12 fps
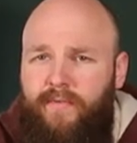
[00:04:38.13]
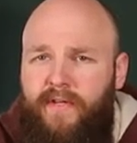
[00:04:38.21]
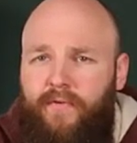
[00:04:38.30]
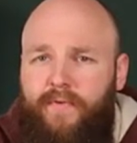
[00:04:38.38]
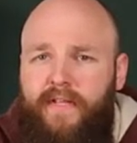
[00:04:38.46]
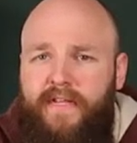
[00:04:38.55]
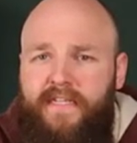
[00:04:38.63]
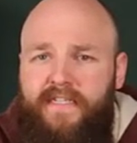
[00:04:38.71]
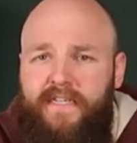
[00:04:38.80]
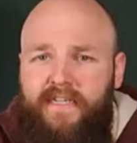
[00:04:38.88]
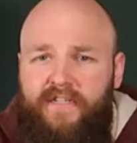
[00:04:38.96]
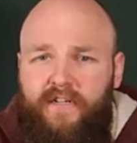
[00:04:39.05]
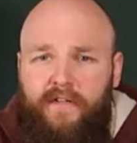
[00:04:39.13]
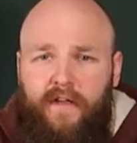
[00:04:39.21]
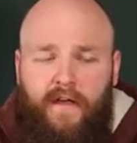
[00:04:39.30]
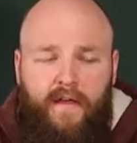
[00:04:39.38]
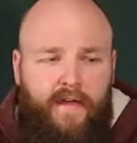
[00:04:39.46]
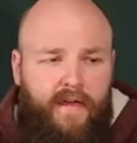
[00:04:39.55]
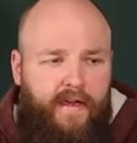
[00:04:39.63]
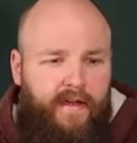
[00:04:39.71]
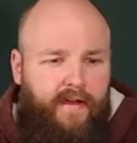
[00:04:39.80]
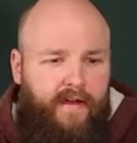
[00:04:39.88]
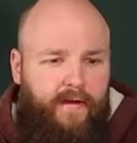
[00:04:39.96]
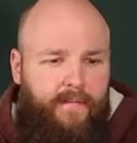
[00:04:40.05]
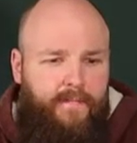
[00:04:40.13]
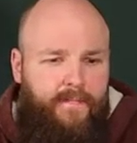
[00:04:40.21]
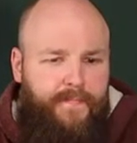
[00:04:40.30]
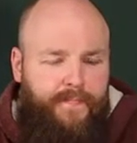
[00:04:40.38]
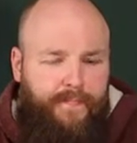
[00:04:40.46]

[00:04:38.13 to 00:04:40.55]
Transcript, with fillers: to be a relay station um,